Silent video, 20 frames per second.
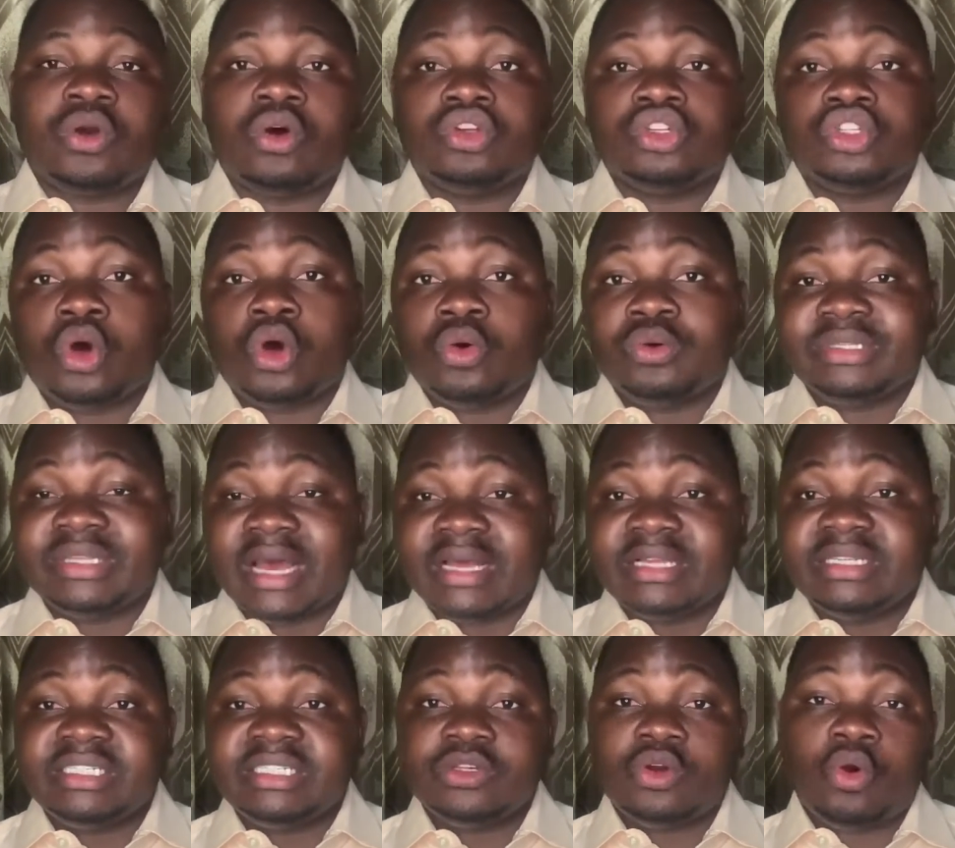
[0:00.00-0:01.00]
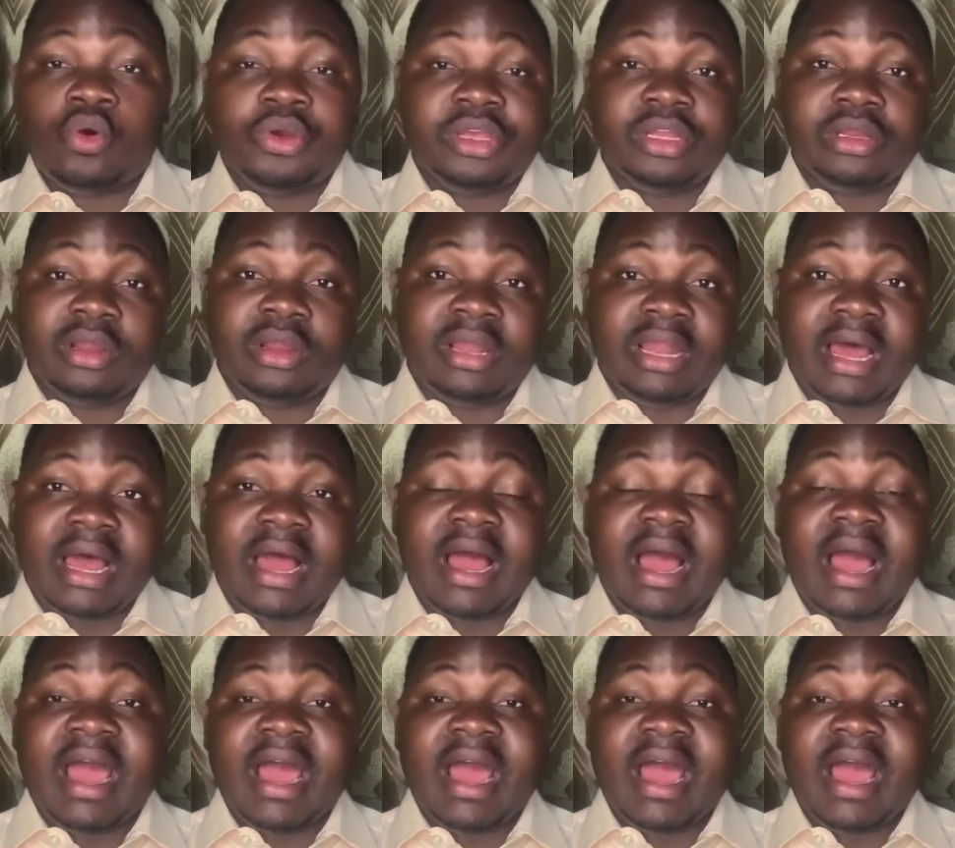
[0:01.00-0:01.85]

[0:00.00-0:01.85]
consultant, Oyinlola.